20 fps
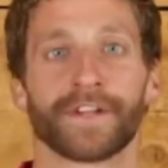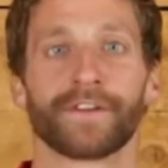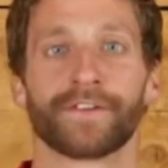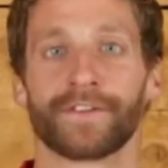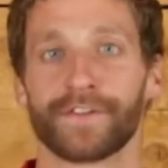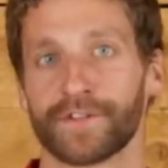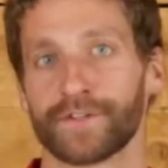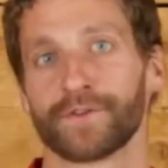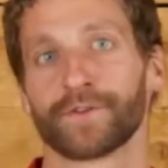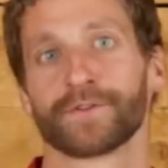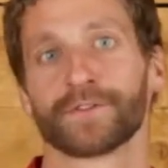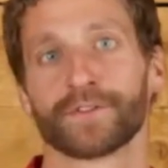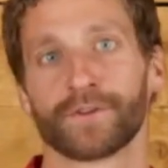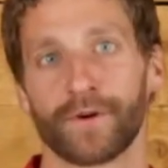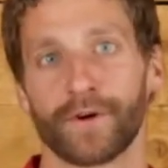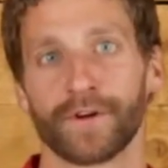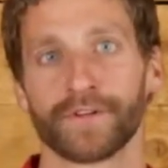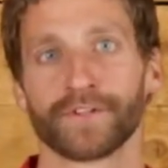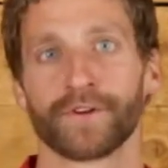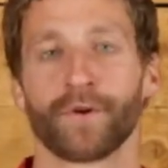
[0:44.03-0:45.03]
additional
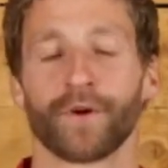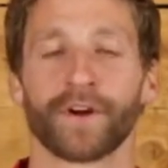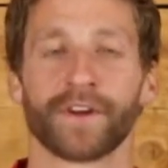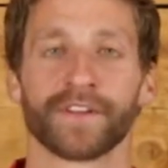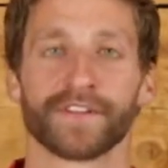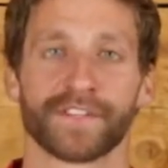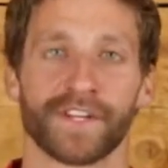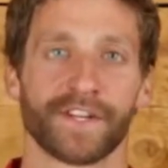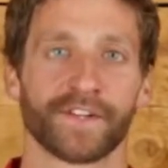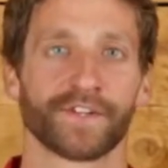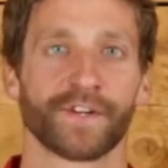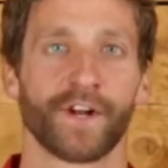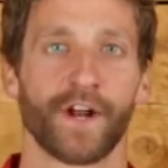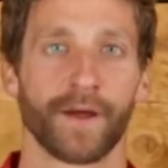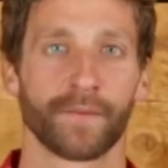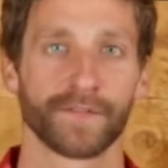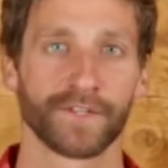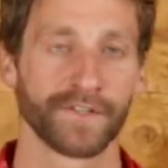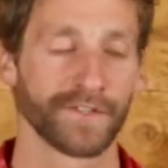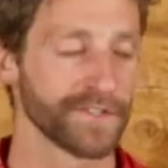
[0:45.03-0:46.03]
storage and organization
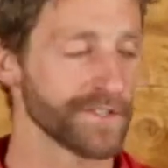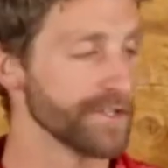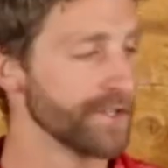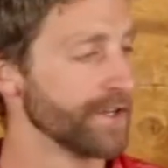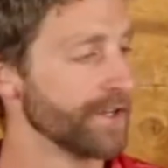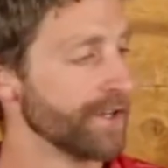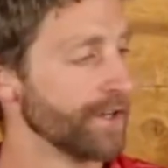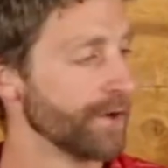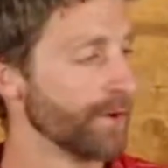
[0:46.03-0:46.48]
options,